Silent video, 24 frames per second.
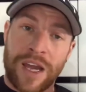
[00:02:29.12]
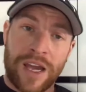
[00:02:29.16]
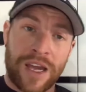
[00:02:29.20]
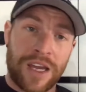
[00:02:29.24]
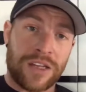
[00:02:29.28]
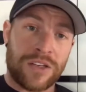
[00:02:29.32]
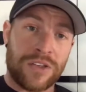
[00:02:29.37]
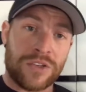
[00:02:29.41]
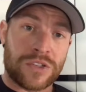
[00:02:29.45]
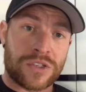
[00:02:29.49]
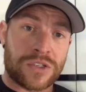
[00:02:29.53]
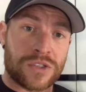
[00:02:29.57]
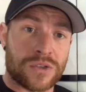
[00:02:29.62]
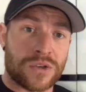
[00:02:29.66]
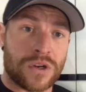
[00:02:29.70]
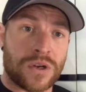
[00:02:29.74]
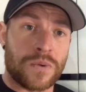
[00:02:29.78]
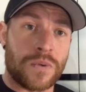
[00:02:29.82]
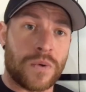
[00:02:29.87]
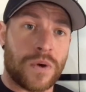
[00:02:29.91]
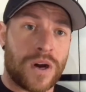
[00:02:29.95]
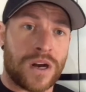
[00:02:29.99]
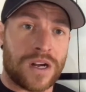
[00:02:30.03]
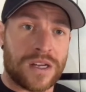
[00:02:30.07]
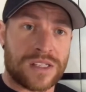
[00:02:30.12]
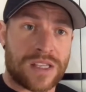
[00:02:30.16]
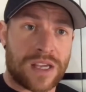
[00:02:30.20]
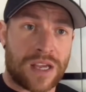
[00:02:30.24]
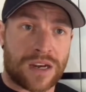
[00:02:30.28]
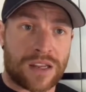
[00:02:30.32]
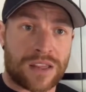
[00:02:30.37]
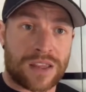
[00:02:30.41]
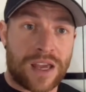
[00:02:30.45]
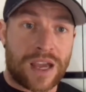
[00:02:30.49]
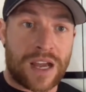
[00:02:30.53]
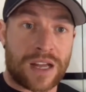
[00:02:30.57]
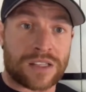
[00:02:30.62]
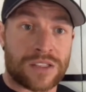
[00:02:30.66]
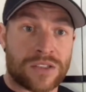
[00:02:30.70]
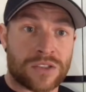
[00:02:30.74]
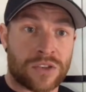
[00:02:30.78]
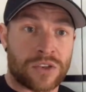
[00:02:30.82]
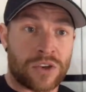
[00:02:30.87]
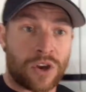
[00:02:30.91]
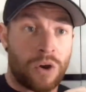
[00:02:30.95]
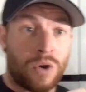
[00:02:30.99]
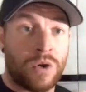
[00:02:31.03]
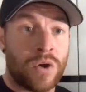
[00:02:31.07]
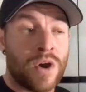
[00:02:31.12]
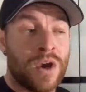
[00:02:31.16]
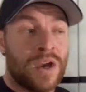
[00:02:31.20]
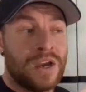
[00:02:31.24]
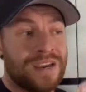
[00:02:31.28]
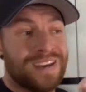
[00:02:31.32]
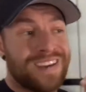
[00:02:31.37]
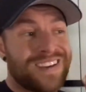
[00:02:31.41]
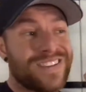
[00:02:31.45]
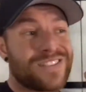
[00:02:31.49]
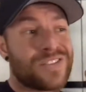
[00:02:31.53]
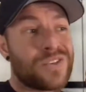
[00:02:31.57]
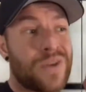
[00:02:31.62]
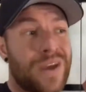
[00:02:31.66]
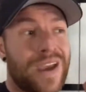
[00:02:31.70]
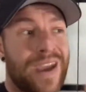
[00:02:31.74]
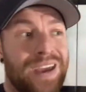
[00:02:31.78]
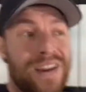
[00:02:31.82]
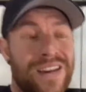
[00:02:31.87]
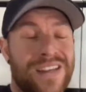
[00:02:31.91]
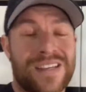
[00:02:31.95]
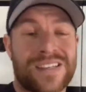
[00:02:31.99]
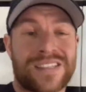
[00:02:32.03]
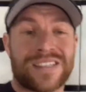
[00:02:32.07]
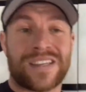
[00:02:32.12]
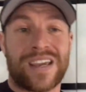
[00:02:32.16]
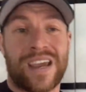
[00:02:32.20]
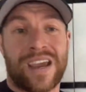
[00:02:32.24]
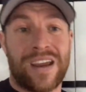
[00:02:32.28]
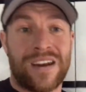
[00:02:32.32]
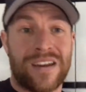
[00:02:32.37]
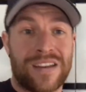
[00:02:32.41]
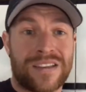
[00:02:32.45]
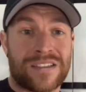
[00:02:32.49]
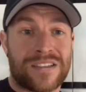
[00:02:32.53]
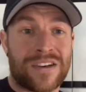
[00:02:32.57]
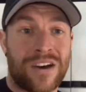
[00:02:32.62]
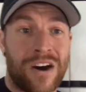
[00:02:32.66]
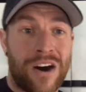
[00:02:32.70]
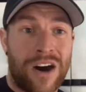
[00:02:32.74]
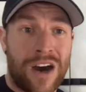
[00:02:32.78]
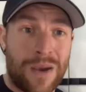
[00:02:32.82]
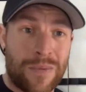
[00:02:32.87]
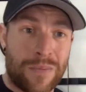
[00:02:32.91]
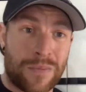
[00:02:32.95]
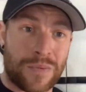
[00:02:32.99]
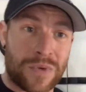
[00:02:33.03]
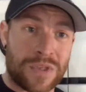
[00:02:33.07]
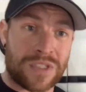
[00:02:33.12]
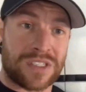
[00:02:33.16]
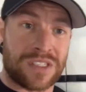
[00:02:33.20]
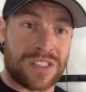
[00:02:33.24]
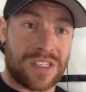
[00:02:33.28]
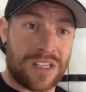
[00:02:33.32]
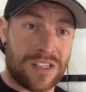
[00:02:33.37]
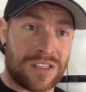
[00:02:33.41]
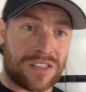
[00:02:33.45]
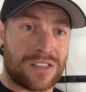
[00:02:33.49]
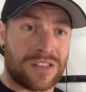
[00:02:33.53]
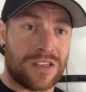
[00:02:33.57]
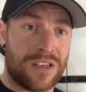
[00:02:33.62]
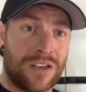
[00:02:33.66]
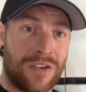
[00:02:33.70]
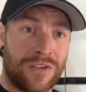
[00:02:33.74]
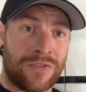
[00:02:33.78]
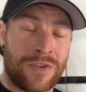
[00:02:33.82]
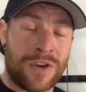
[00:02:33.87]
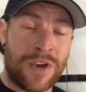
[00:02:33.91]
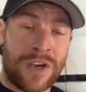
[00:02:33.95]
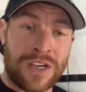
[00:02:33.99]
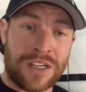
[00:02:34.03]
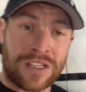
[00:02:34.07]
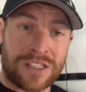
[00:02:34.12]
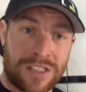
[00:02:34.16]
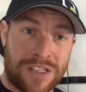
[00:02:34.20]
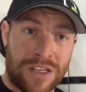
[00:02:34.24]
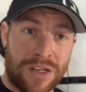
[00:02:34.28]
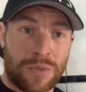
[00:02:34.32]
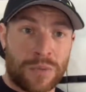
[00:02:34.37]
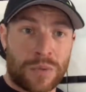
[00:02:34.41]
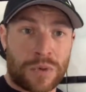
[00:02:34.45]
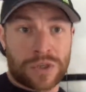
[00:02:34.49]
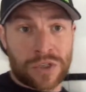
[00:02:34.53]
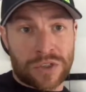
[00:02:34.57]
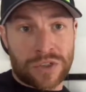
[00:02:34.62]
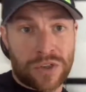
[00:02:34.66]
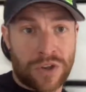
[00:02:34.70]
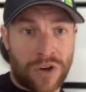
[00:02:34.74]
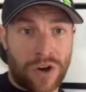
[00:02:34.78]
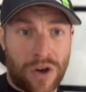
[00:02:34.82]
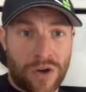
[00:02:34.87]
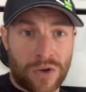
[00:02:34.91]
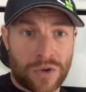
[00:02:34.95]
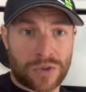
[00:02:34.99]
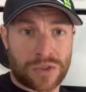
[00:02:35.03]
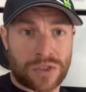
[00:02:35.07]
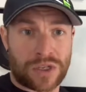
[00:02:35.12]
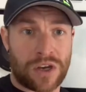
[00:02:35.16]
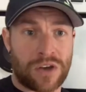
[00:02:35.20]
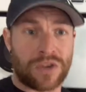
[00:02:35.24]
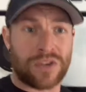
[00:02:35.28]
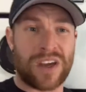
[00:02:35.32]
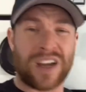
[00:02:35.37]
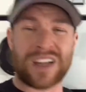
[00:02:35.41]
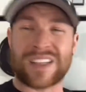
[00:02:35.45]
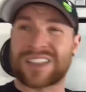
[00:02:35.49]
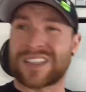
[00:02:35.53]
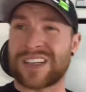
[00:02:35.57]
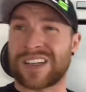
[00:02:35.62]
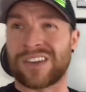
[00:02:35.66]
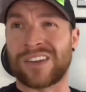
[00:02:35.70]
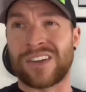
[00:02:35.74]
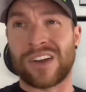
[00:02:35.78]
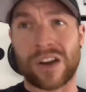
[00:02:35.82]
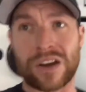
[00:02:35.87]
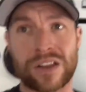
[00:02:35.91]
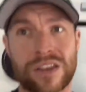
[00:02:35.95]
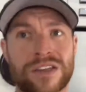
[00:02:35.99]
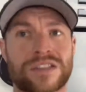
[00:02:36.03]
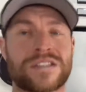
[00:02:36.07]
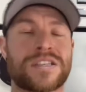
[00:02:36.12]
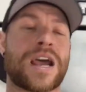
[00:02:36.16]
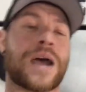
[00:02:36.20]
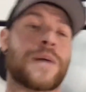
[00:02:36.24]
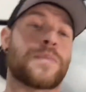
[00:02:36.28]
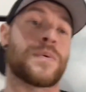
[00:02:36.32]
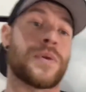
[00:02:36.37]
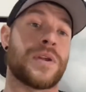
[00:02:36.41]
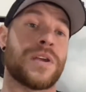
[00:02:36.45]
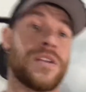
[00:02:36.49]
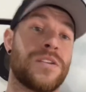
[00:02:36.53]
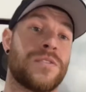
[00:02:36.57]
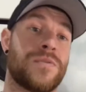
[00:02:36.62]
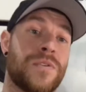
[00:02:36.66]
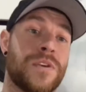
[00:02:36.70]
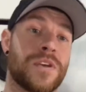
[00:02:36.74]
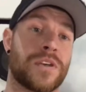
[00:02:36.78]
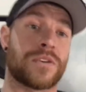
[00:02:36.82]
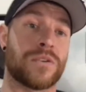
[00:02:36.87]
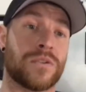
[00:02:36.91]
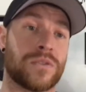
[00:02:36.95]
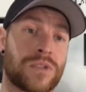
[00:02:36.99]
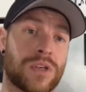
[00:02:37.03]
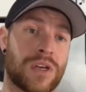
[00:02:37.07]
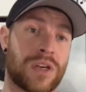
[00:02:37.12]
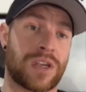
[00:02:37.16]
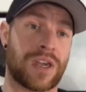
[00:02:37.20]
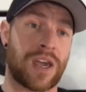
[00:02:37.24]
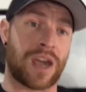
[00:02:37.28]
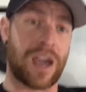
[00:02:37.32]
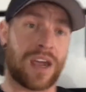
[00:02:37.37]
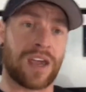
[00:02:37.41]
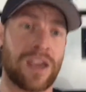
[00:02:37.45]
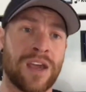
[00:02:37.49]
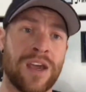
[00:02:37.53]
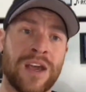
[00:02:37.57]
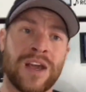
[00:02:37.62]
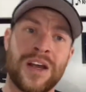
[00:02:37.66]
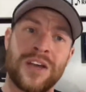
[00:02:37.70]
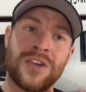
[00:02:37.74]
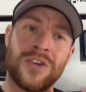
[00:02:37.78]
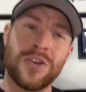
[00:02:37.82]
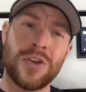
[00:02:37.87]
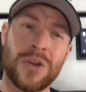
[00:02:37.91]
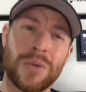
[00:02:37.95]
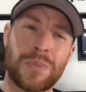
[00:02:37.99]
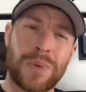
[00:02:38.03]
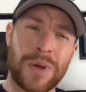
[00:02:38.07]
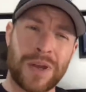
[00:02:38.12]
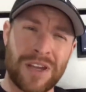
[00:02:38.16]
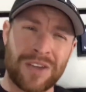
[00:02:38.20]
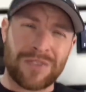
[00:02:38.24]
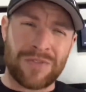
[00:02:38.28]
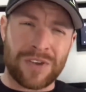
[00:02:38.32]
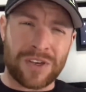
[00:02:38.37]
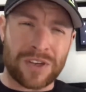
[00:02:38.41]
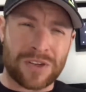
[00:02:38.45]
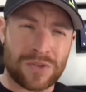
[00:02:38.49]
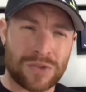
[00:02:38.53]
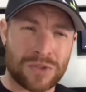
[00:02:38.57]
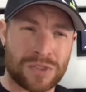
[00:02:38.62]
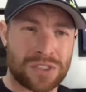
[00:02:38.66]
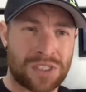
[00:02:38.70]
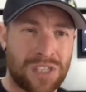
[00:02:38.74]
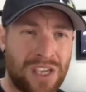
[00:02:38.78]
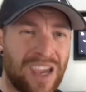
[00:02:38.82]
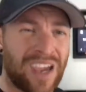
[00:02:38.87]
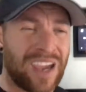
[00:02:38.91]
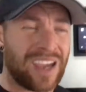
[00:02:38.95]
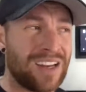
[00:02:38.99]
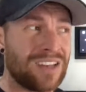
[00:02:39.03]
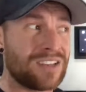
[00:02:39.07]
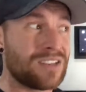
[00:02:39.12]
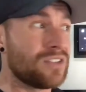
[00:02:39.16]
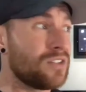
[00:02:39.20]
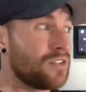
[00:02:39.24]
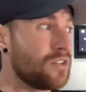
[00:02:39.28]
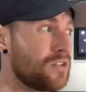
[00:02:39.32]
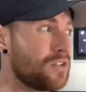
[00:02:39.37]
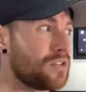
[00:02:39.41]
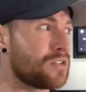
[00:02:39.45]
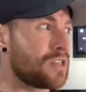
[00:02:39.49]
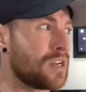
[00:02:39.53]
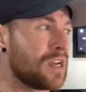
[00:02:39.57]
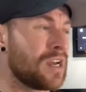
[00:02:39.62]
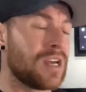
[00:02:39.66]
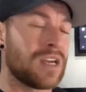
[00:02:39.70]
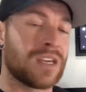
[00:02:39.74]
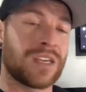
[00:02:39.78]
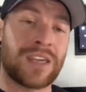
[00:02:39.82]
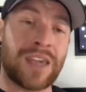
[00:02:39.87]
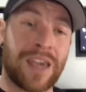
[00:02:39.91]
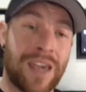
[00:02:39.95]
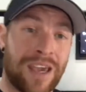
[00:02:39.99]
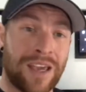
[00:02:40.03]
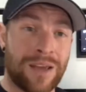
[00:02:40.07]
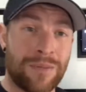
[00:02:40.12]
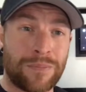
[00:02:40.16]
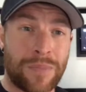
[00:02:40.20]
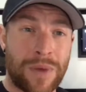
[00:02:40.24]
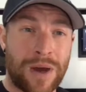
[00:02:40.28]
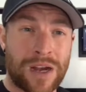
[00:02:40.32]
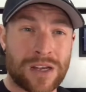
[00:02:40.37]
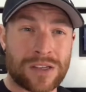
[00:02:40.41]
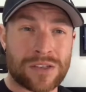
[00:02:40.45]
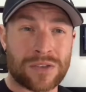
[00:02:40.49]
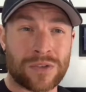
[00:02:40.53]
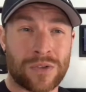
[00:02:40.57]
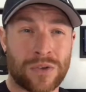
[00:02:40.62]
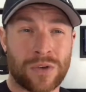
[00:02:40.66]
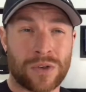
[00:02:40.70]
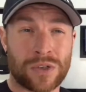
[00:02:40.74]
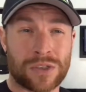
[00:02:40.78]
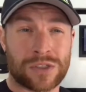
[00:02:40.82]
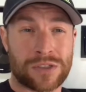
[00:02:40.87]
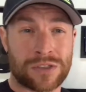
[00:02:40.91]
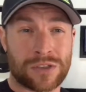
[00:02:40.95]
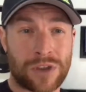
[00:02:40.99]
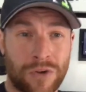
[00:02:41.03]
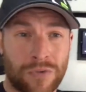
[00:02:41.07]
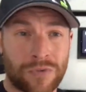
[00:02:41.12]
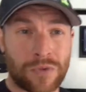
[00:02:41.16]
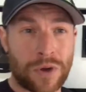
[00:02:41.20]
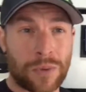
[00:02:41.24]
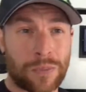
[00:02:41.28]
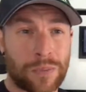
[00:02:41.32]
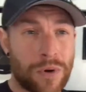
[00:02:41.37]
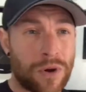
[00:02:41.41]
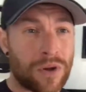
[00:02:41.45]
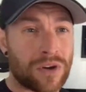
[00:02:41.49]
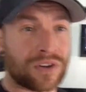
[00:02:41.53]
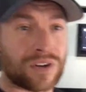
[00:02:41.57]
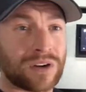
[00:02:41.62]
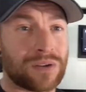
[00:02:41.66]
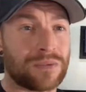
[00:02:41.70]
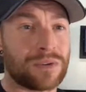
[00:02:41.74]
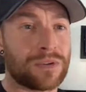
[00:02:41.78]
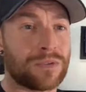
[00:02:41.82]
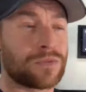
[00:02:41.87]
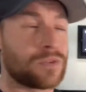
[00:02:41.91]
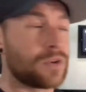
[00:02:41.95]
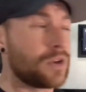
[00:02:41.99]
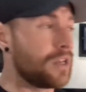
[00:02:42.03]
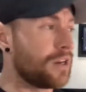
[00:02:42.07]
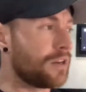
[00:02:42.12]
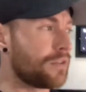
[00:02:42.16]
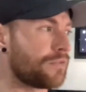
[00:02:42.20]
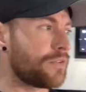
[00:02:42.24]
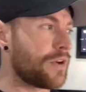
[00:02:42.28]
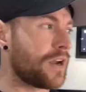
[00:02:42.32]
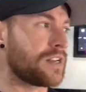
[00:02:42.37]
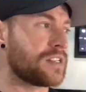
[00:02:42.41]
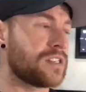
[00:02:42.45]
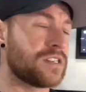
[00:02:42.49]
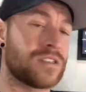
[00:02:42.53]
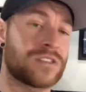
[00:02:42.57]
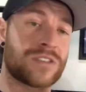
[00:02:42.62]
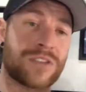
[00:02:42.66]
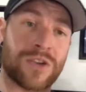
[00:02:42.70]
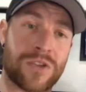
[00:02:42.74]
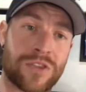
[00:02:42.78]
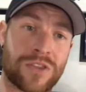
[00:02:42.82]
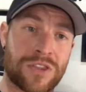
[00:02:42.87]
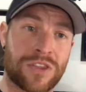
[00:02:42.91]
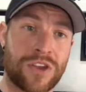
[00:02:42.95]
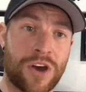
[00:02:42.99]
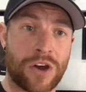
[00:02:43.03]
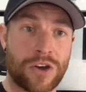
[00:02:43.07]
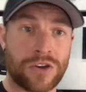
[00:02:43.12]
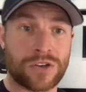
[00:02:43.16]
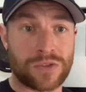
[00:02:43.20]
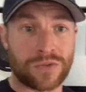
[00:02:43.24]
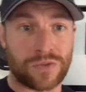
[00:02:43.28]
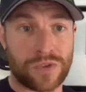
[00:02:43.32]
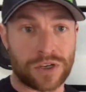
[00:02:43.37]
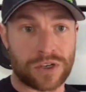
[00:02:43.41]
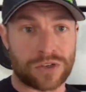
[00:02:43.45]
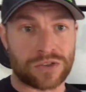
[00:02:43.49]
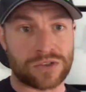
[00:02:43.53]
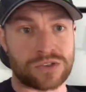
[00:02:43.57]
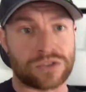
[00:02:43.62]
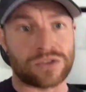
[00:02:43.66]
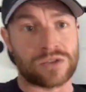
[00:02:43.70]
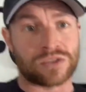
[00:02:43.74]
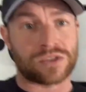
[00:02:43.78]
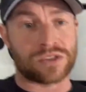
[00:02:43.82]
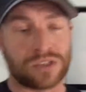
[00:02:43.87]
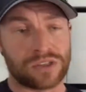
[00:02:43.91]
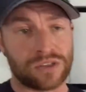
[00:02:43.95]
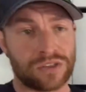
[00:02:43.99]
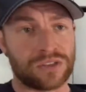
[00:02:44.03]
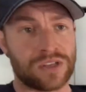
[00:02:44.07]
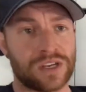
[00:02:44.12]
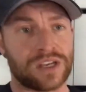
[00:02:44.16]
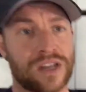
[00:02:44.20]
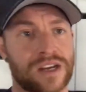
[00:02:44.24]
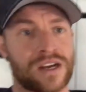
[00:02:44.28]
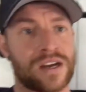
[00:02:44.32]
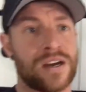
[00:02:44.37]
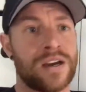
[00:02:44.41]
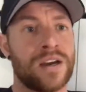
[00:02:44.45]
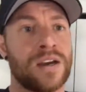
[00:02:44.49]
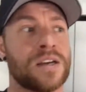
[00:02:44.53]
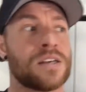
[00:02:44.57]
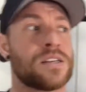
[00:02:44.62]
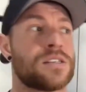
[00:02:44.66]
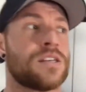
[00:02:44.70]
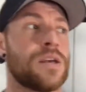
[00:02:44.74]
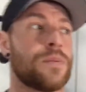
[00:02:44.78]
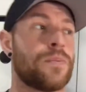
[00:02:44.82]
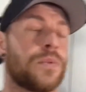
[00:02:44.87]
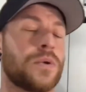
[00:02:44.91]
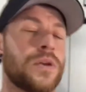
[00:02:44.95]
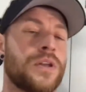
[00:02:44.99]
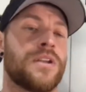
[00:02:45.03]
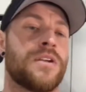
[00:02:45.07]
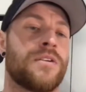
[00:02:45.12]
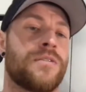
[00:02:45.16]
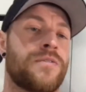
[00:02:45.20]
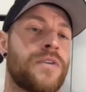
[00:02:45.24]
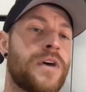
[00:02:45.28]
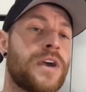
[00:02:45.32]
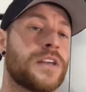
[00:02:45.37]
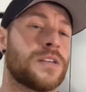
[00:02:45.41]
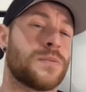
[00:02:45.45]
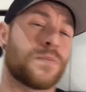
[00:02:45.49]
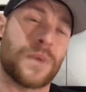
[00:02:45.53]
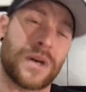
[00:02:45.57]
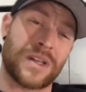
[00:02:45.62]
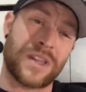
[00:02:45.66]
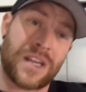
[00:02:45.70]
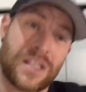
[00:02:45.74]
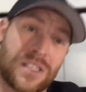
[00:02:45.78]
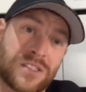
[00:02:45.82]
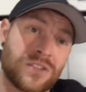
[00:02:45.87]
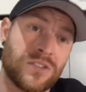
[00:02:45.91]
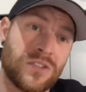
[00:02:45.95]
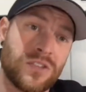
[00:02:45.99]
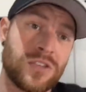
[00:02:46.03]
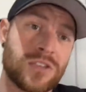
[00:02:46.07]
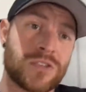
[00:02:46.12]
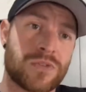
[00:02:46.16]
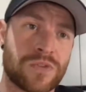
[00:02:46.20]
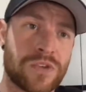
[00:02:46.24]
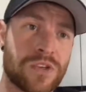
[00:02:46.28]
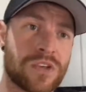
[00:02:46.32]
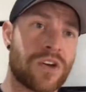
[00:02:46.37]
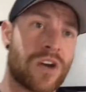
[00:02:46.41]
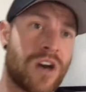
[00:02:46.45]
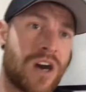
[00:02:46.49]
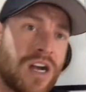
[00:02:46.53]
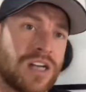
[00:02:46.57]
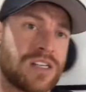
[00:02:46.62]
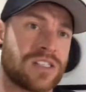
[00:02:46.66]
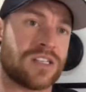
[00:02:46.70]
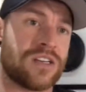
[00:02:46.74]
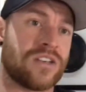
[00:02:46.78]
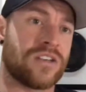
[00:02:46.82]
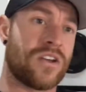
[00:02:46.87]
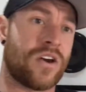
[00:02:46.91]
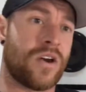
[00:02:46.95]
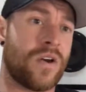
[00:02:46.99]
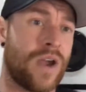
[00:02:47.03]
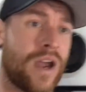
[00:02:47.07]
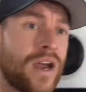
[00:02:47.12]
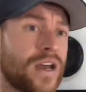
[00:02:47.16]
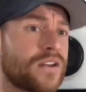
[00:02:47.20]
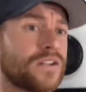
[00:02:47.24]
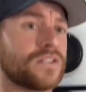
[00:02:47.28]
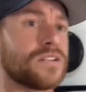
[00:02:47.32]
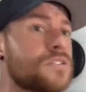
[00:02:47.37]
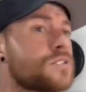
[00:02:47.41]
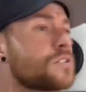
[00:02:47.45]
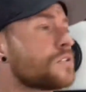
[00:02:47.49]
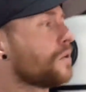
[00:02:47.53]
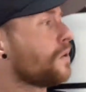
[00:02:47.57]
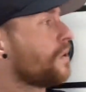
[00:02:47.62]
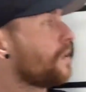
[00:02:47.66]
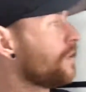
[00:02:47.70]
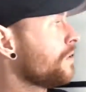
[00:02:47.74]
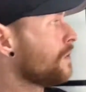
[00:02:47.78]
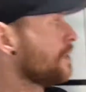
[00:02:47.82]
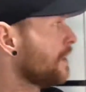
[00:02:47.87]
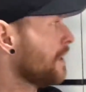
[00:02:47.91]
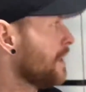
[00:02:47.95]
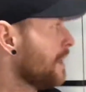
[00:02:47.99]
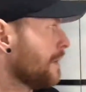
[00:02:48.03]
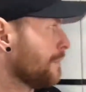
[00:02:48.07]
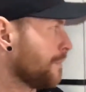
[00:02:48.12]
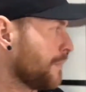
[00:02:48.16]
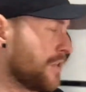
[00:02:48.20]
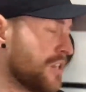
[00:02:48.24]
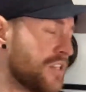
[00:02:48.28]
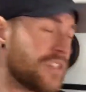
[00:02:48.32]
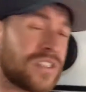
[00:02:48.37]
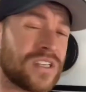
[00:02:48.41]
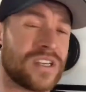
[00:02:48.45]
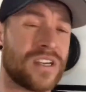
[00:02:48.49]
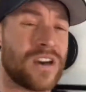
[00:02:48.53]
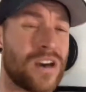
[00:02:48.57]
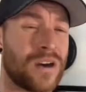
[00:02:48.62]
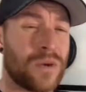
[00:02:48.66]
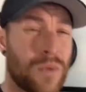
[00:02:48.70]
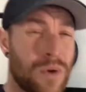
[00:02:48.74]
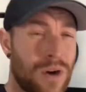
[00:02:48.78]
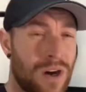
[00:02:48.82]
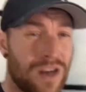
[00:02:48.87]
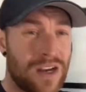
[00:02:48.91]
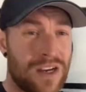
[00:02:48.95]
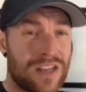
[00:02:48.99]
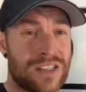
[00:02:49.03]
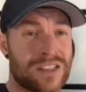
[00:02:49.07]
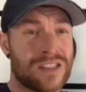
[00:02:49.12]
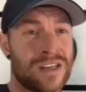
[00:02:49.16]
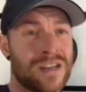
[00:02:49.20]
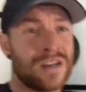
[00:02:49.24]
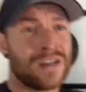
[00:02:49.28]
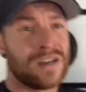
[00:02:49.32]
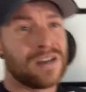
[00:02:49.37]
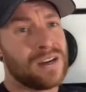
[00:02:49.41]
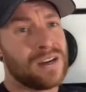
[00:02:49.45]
and use 3 wires out of that to go into any standard type resistive steering wheel control. So that's a lot of the Japanese vehicles, okay? European vehicles tend to use CAN bus or software programming for interfacing, so those vehicles you'll still need a separate interface. But that's good news for you guys that know how to install, but your DIYers